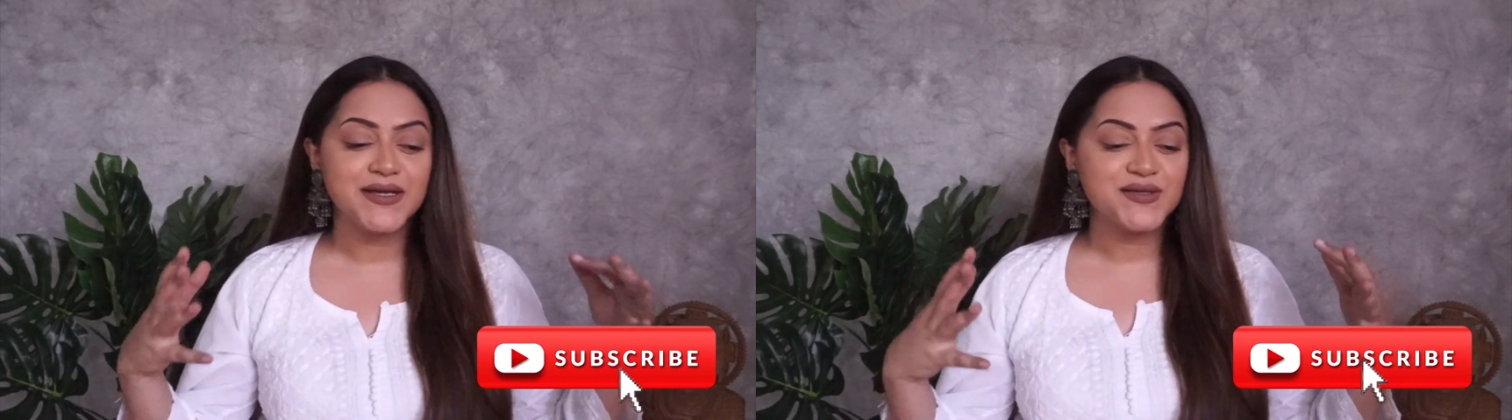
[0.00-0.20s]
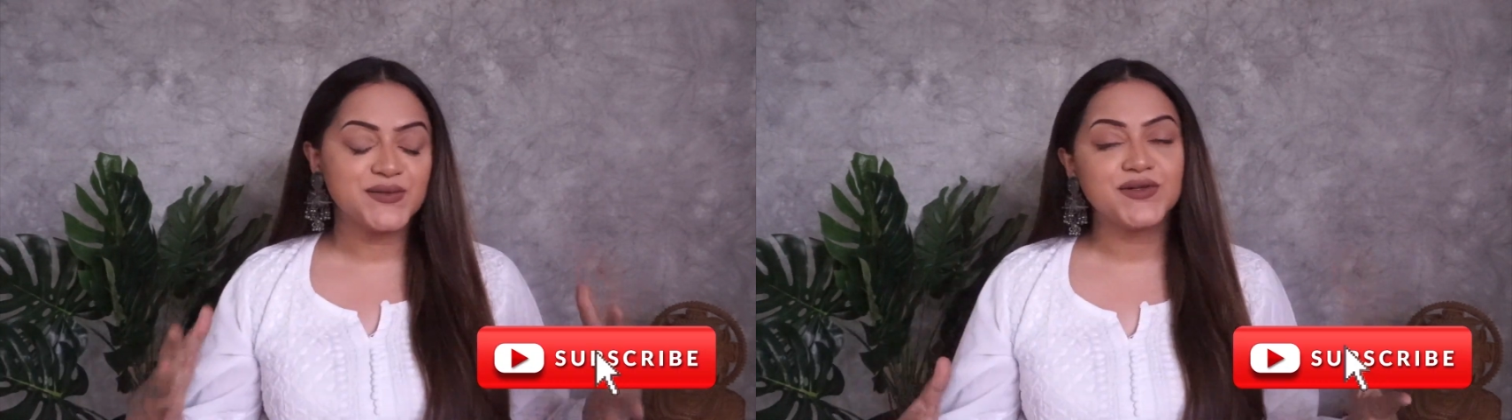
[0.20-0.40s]

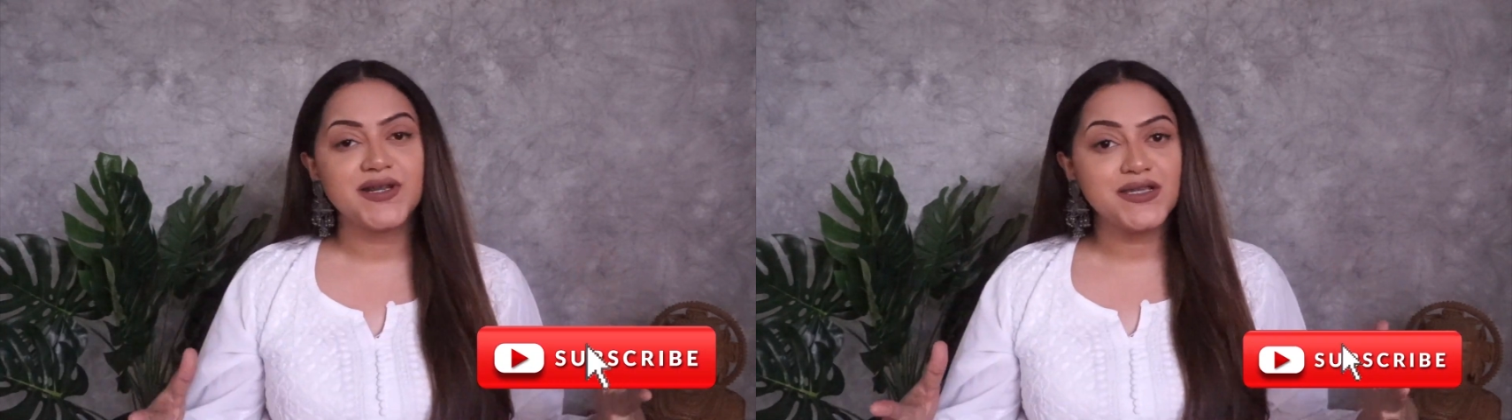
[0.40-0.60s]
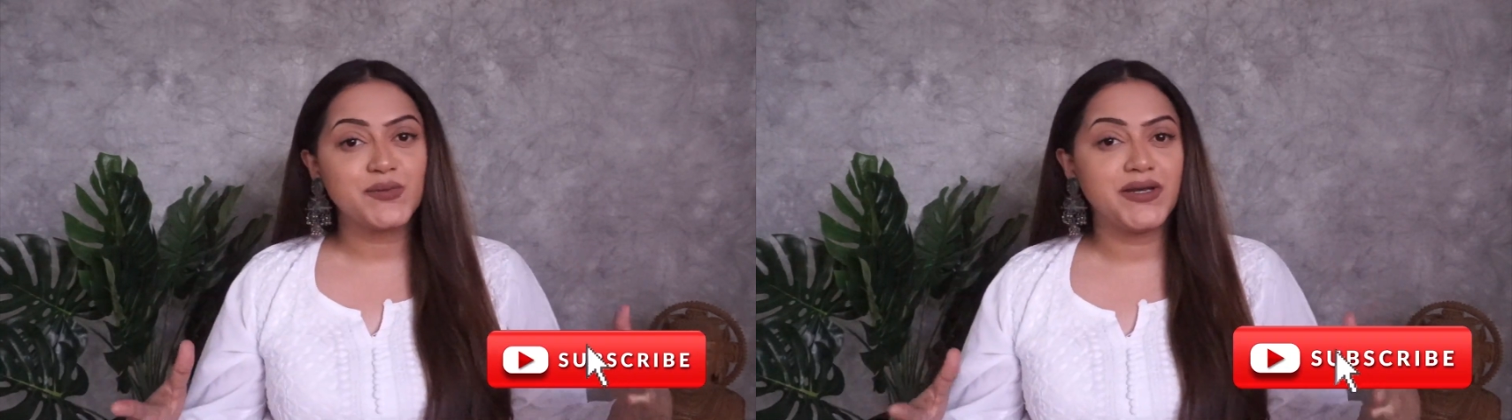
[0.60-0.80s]
So
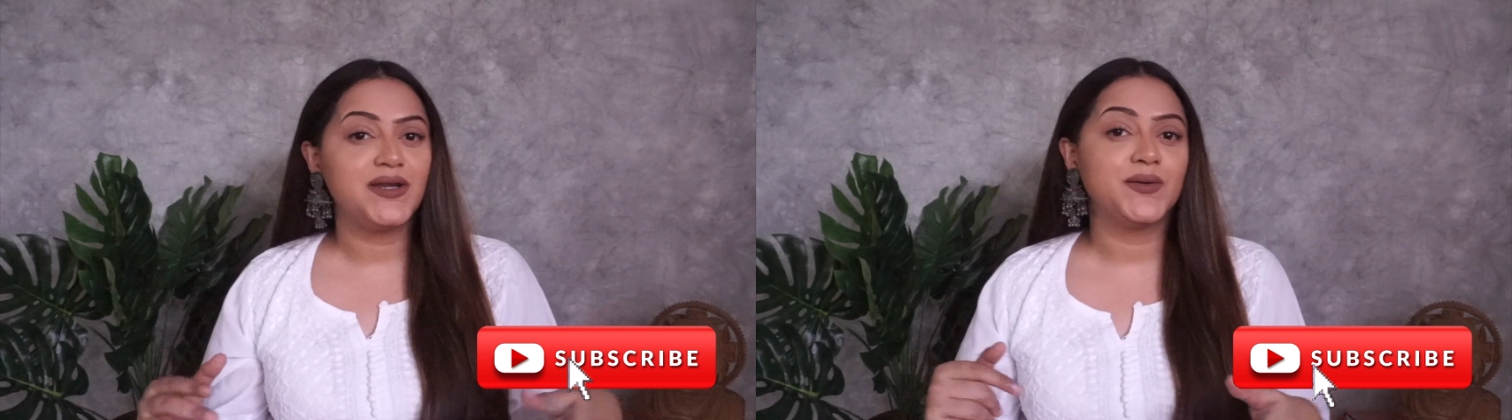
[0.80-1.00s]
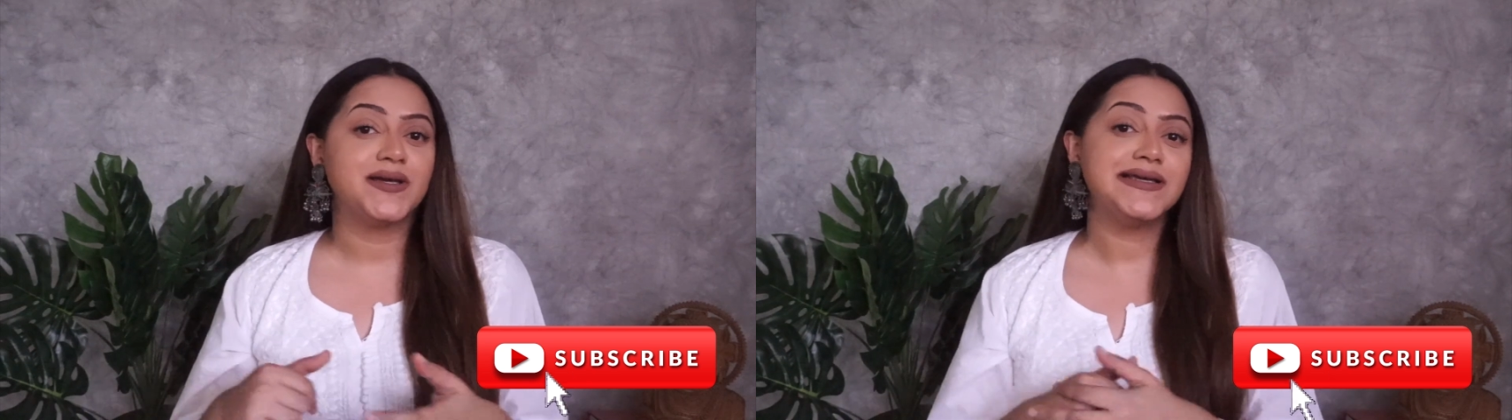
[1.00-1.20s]
today's
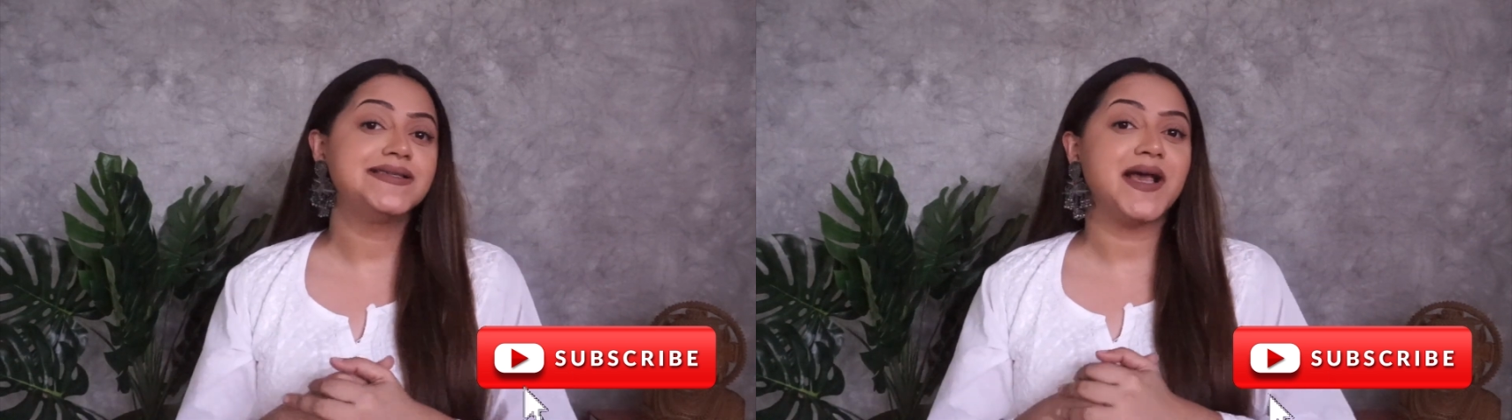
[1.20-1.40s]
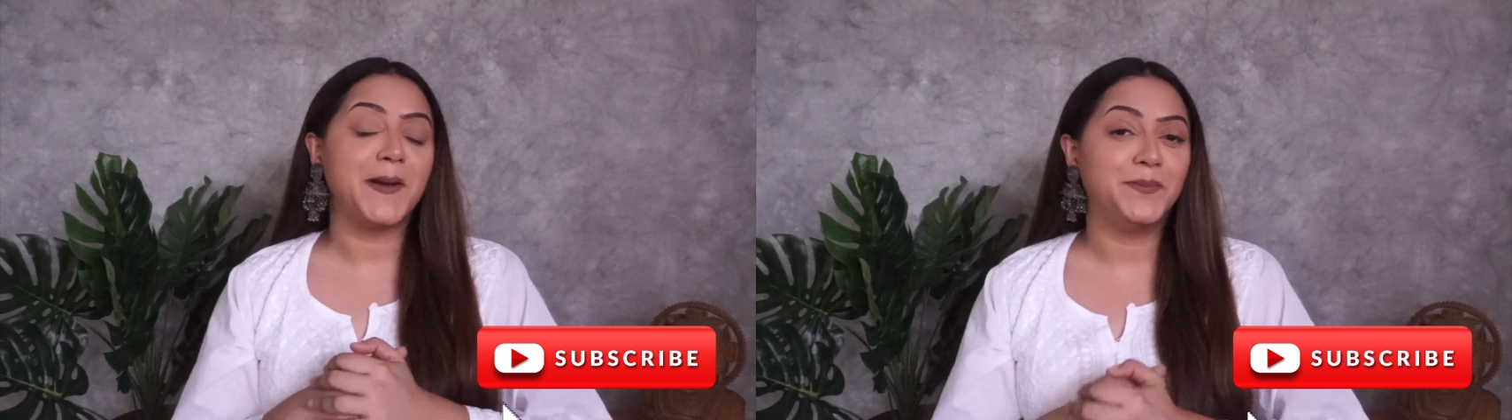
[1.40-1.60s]
video
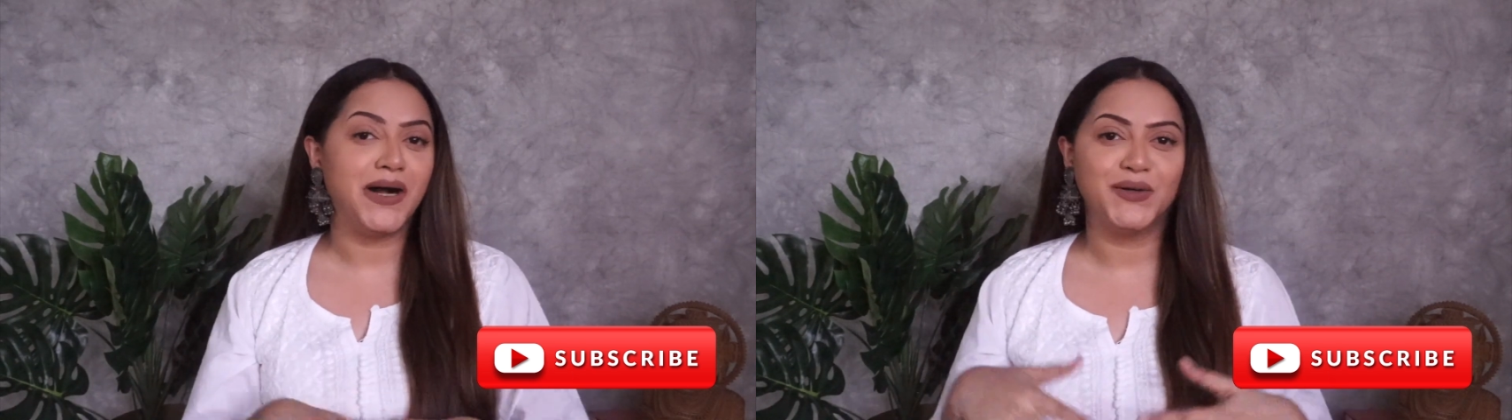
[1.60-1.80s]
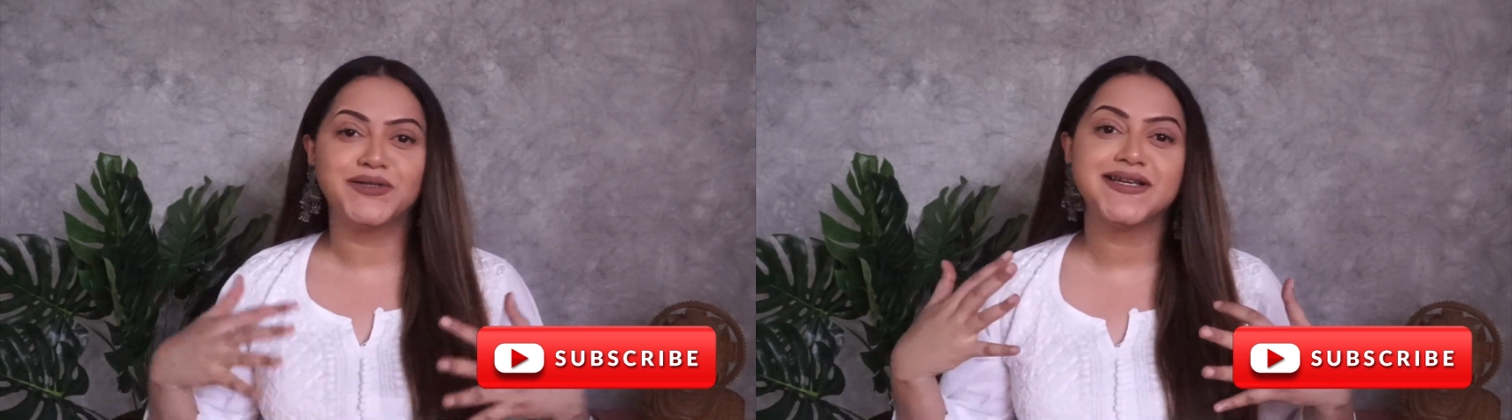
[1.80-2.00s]
is
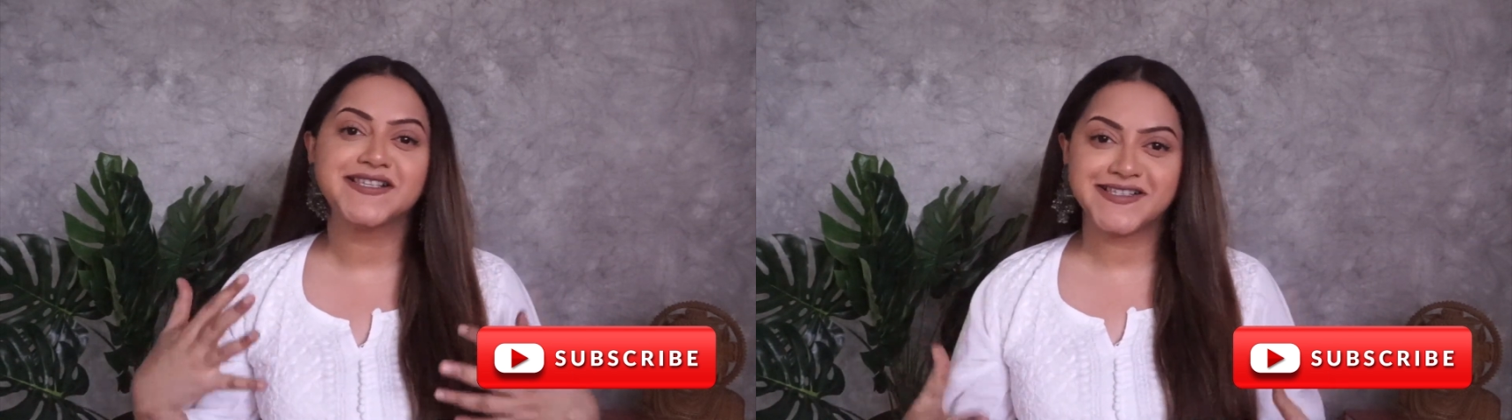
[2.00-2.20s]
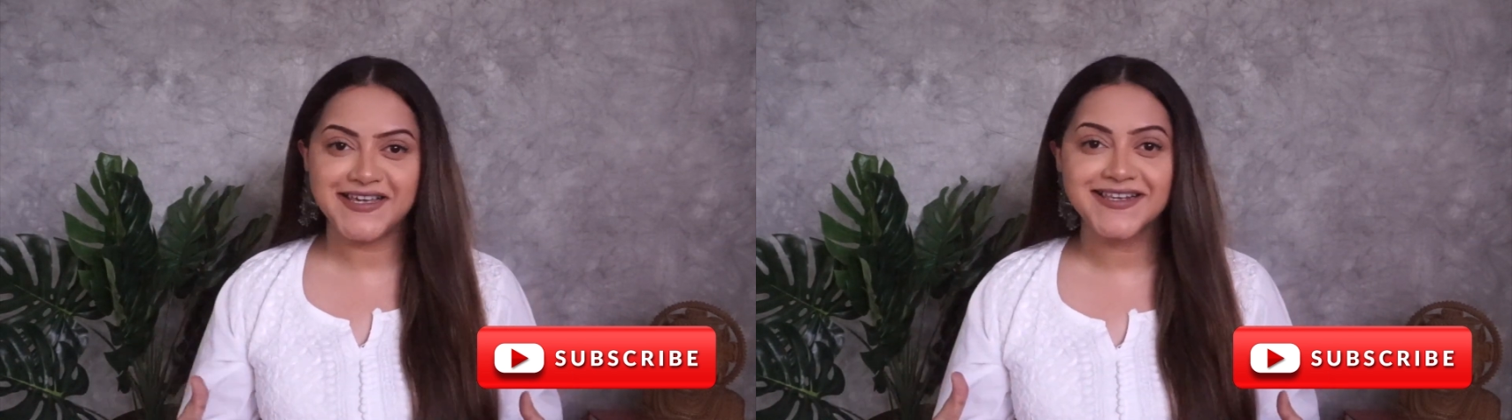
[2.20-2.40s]
about
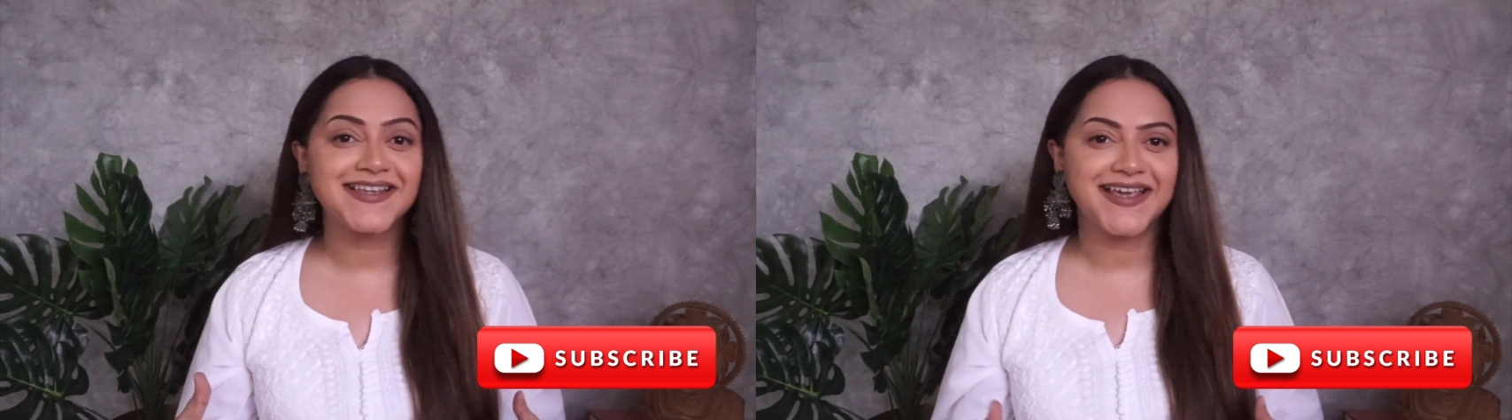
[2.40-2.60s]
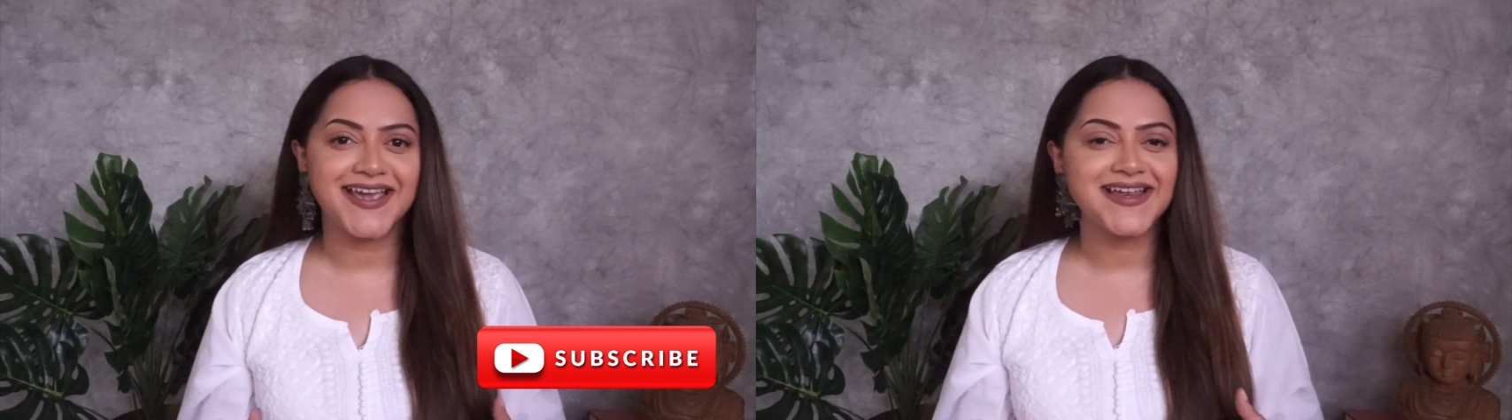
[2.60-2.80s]

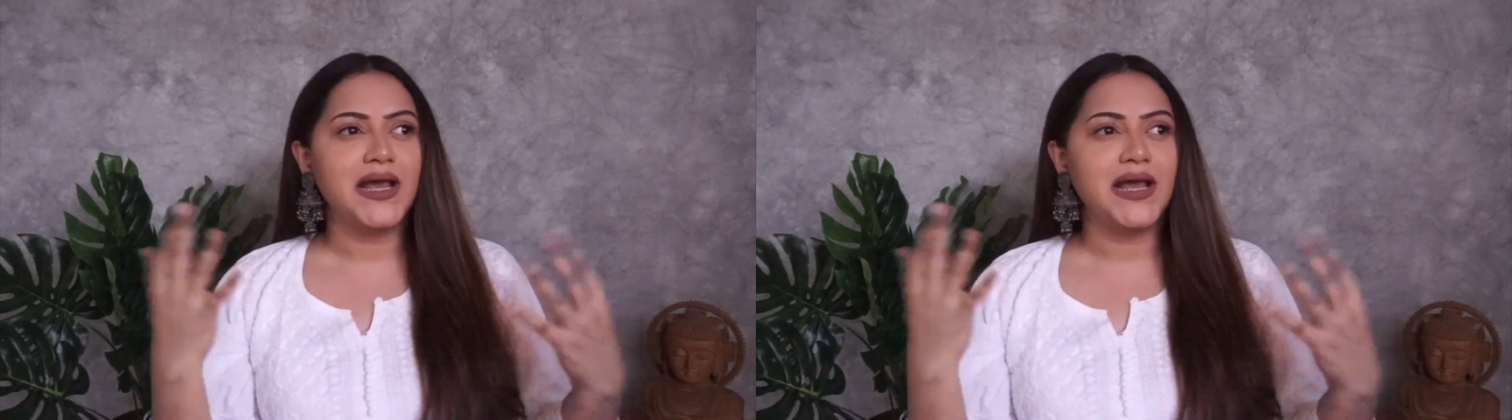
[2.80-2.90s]
skincare.